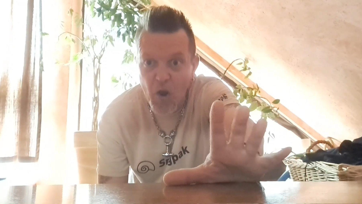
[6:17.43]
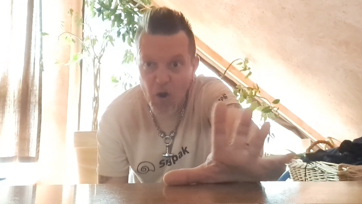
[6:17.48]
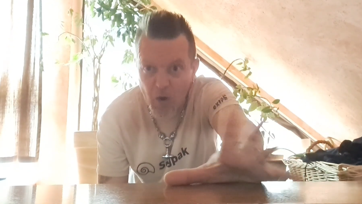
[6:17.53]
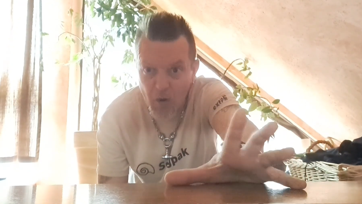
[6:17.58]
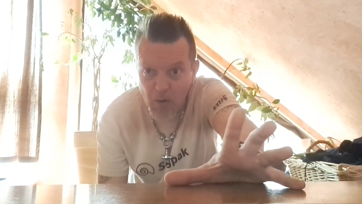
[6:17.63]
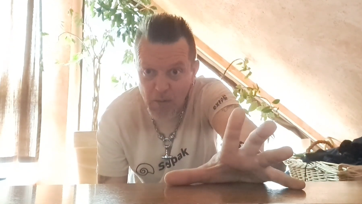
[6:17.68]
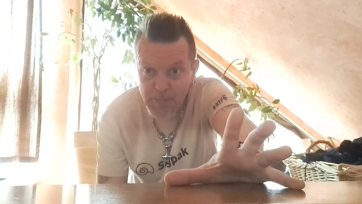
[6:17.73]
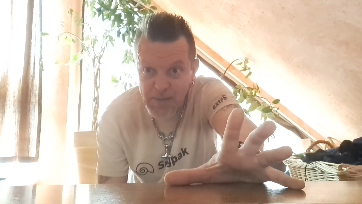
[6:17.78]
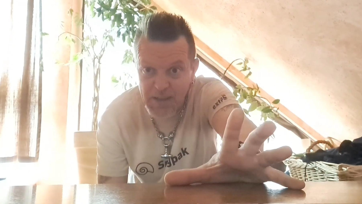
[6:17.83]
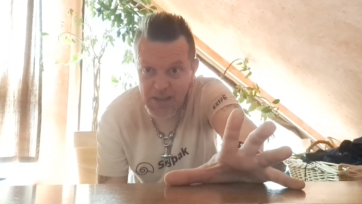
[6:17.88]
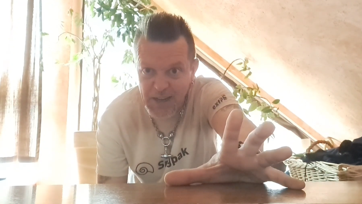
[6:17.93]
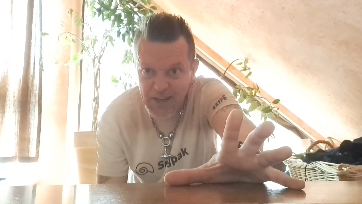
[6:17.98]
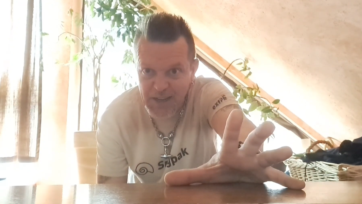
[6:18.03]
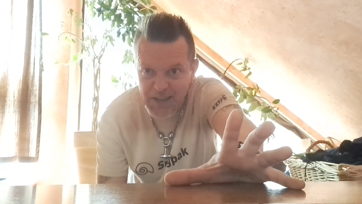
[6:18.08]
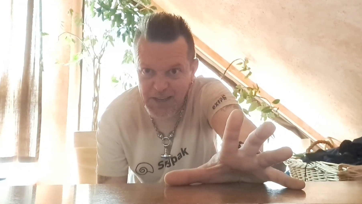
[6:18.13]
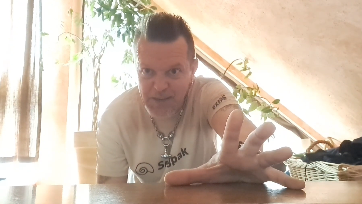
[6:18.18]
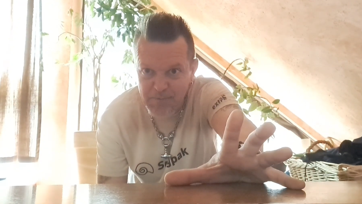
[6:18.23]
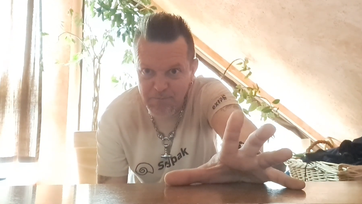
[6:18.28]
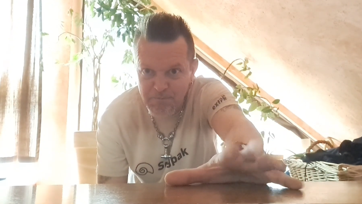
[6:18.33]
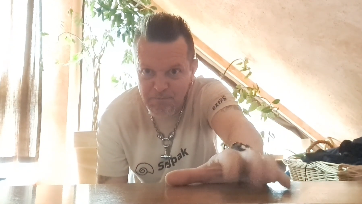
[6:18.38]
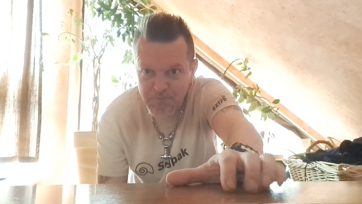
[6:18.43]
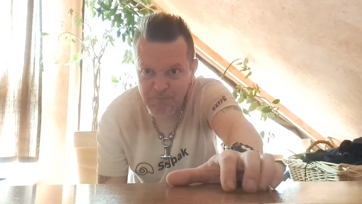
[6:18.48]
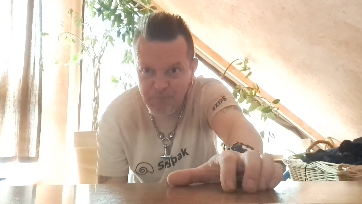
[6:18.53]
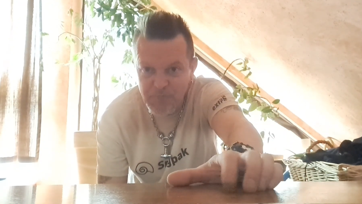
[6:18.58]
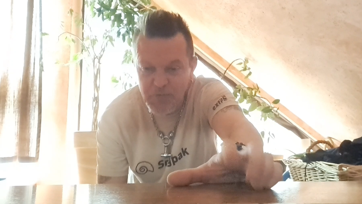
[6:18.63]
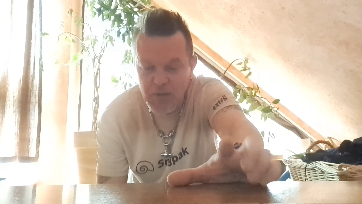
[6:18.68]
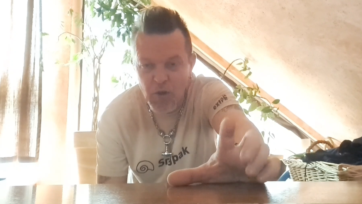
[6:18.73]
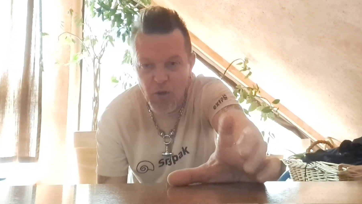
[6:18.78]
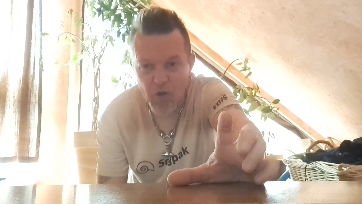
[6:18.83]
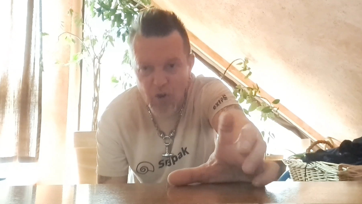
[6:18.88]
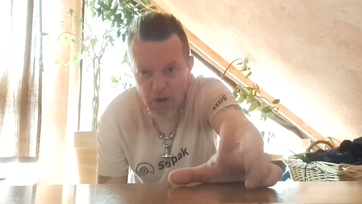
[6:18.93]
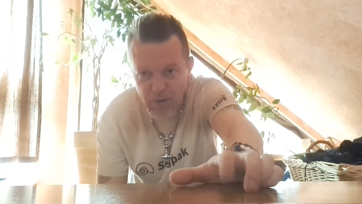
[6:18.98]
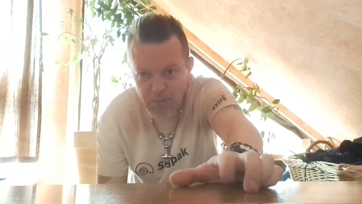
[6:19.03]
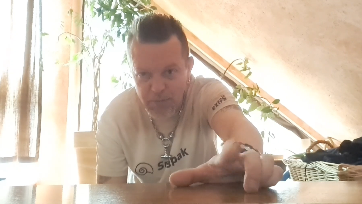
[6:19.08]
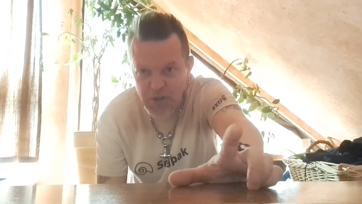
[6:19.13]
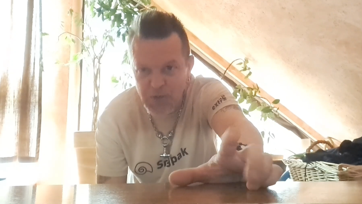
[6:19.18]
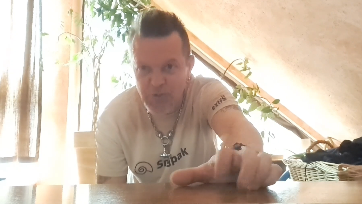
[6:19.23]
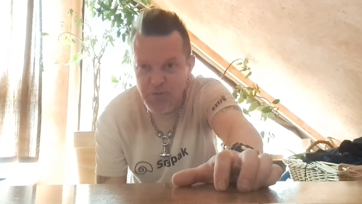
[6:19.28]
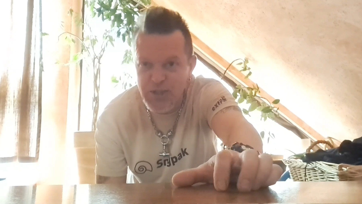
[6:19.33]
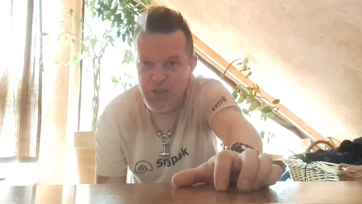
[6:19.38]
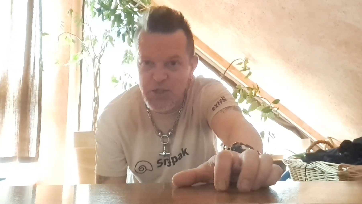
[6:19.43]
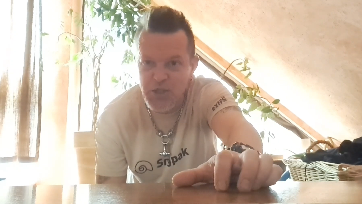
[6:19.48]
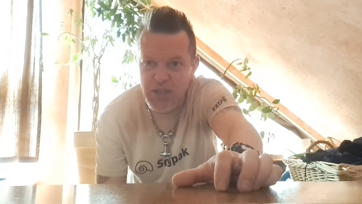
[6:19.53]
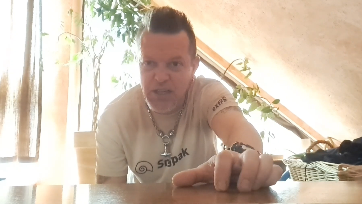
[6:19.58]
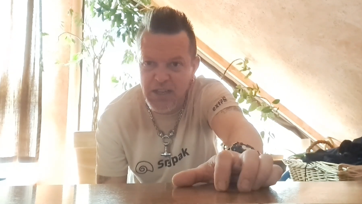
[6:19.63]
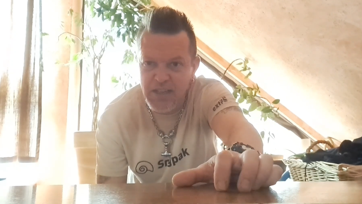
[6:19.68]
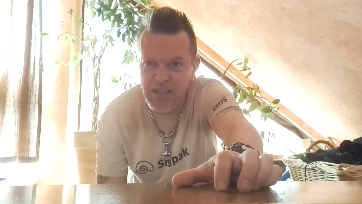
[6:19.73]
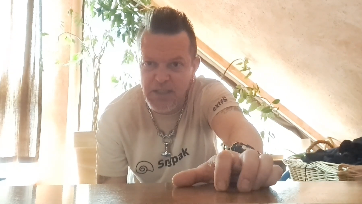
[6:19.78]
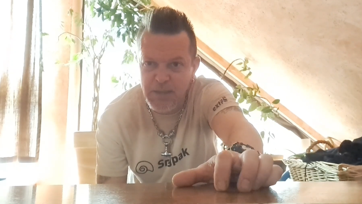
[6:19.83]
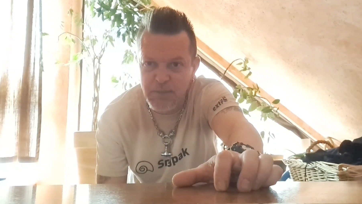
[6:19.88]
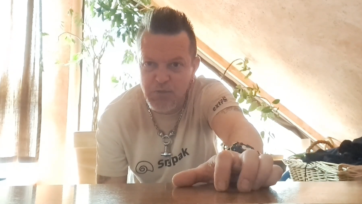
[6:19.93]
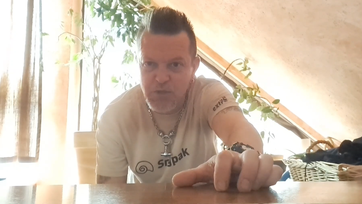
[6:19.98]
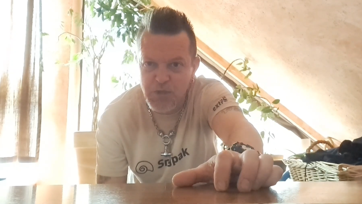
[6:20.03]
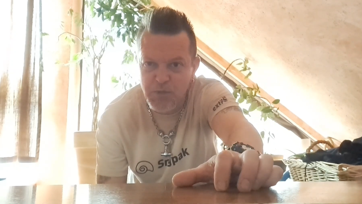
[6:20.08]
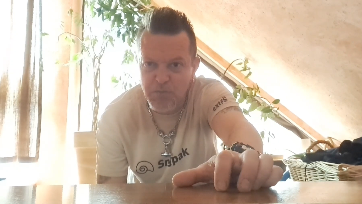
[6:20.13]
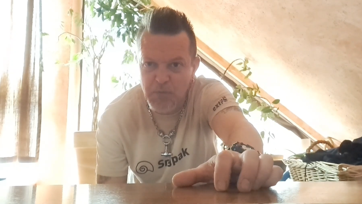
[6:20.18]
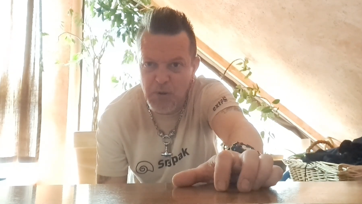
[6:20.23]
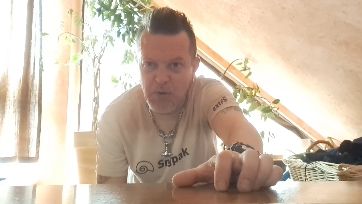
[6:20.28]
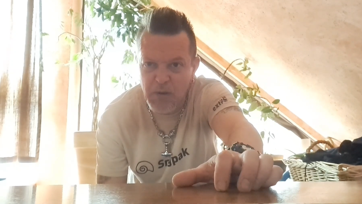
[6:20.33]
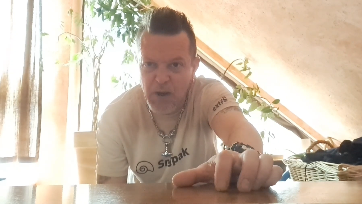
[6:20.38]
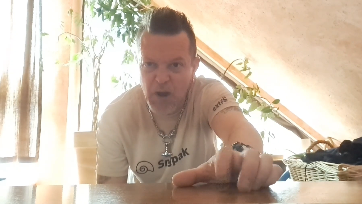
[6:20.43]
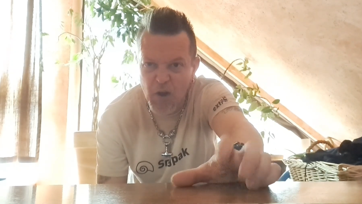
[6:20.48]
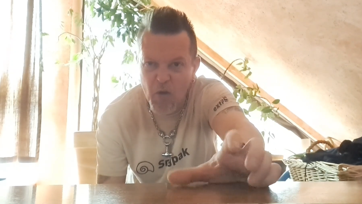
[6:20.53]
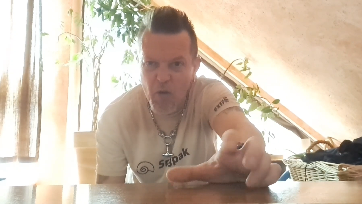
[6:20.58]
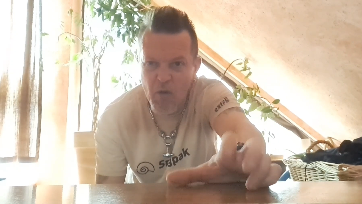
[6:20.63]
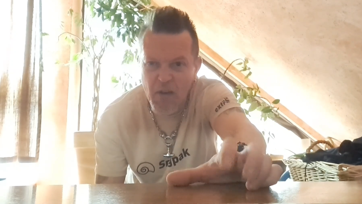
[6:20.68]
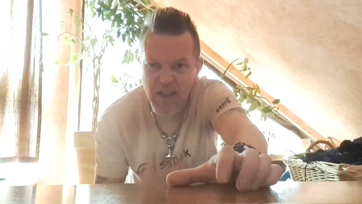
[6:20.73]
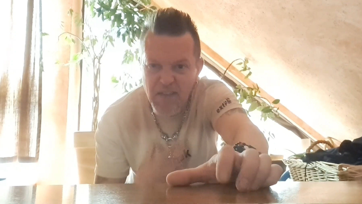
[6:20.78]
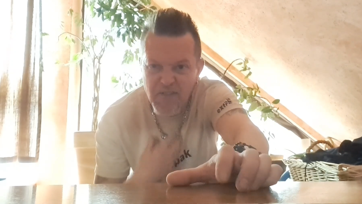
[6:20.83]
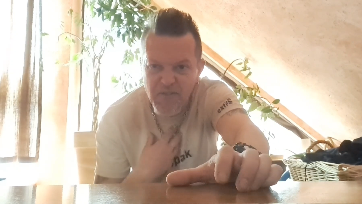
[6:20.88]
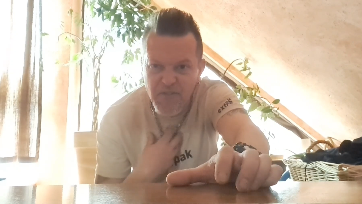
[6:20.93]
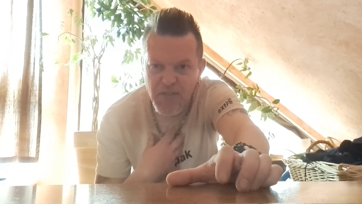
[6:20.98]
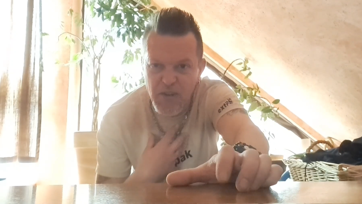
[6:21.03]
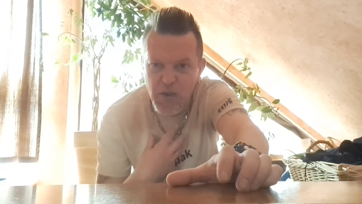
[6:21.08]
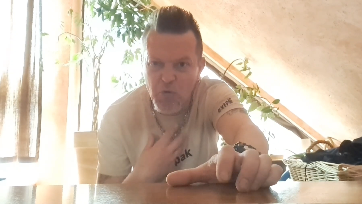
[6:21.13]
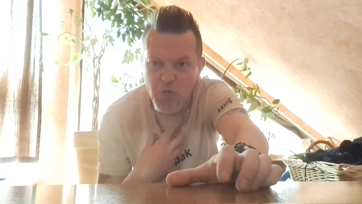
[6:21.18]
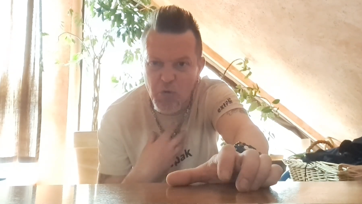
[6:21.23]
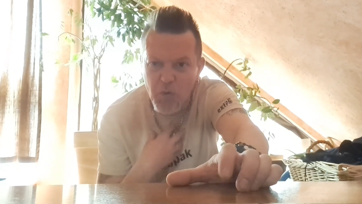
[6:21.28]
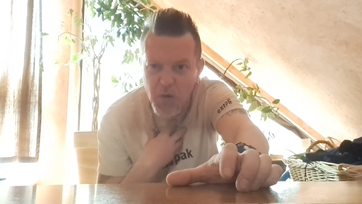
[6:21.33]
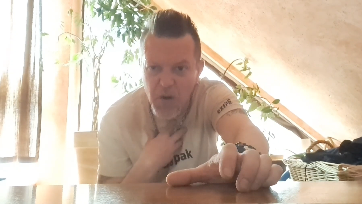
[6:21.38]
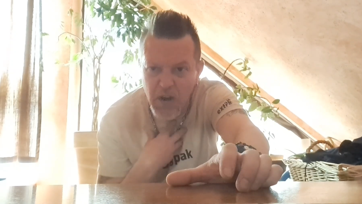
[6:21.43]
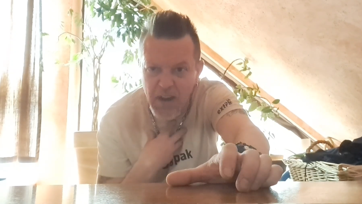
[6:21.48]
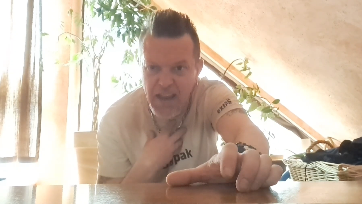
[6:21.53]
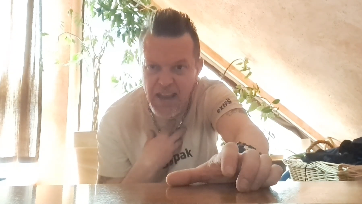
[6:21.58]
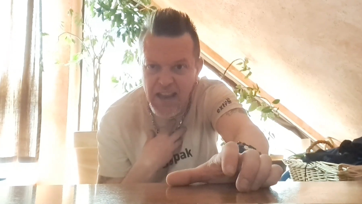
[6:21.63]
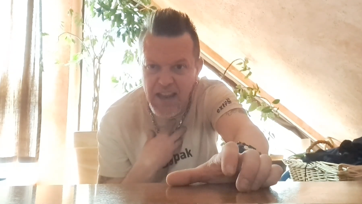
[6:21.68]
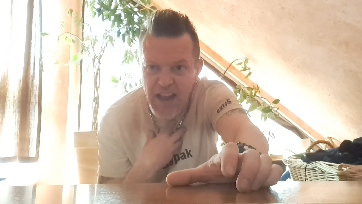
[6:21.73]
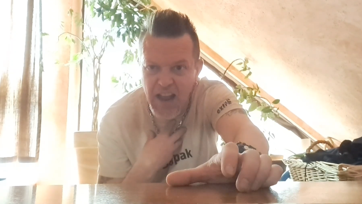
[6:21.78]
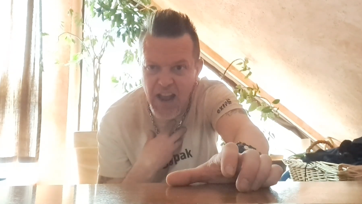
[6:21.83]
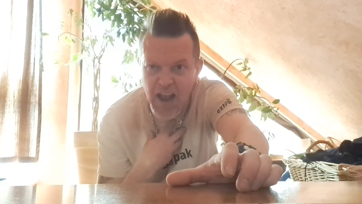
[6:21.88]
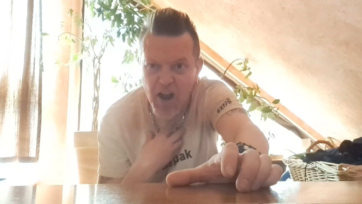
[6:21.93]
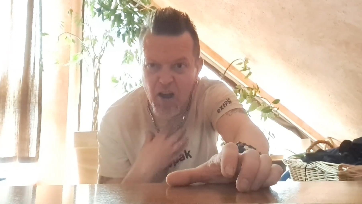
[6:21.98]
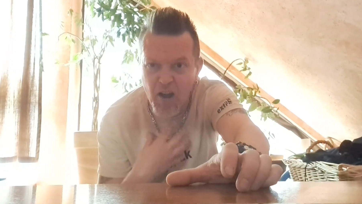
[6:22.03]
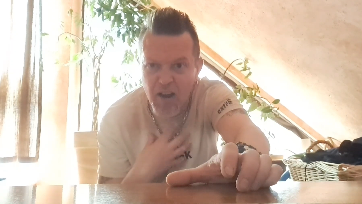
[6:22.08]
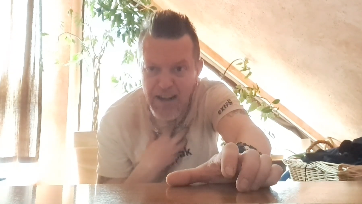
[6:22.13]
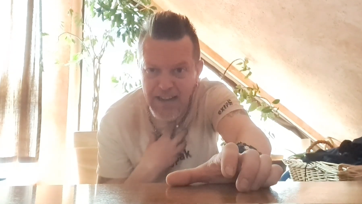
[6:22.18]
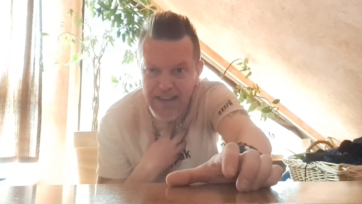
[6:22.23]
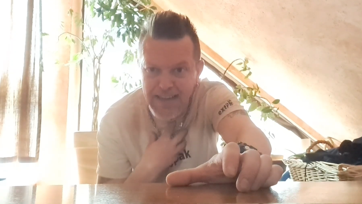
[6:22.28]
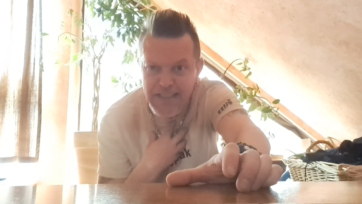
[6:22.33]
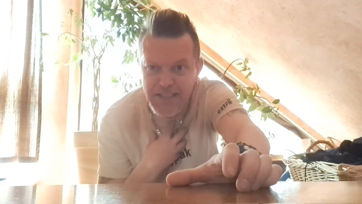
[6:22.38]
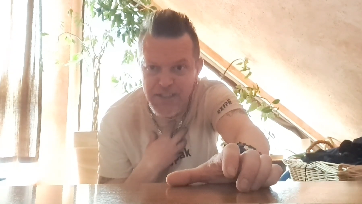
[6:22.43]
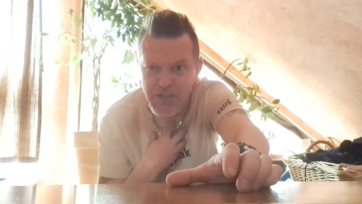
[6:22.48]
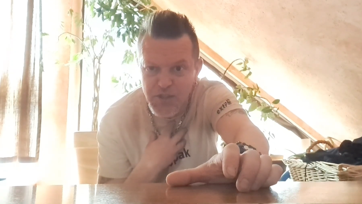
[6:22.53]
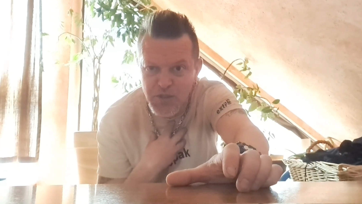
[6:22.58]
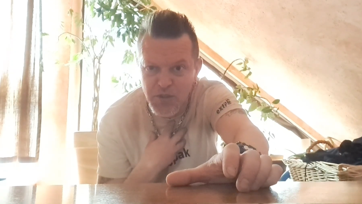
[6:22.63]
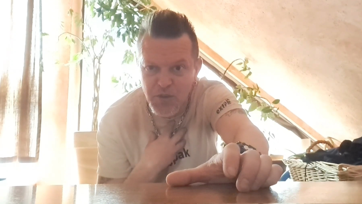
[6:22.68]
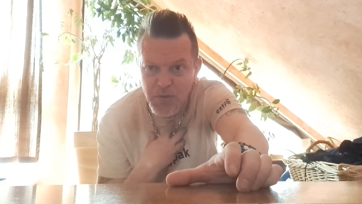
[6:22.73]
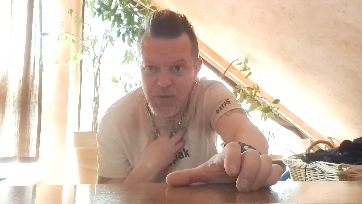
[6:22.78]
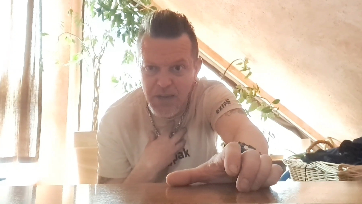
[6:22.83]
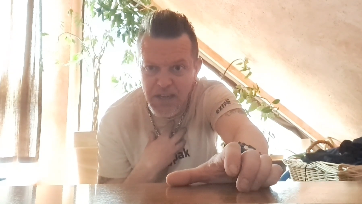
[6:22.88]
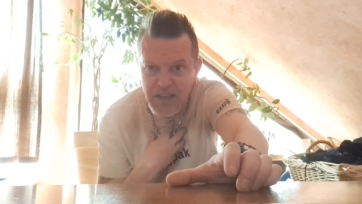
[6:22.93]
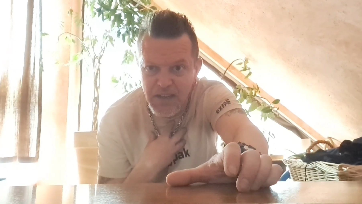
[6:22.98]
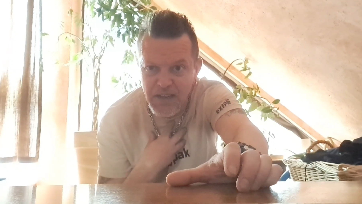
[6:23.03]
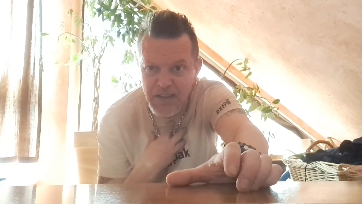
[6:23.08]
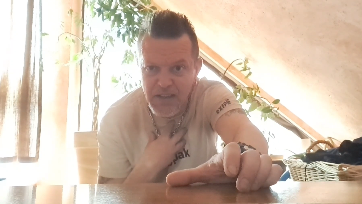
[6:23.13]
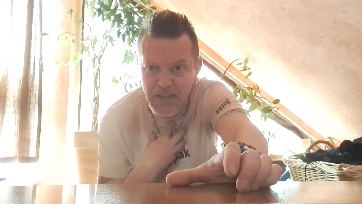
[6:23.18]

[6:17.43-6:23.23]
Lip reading: I'm getting him. I'm going to educate him tomorrow. I feel I need to do it.